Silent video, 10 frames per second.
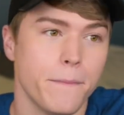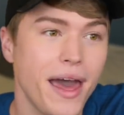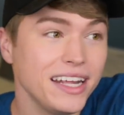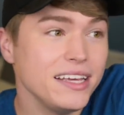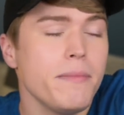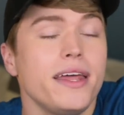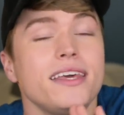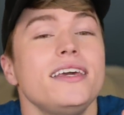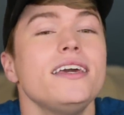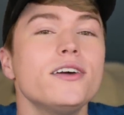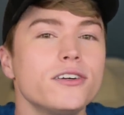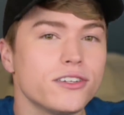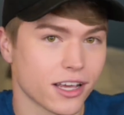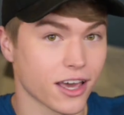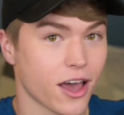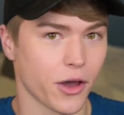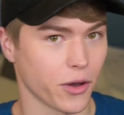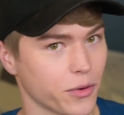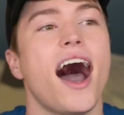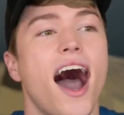many, many years ago.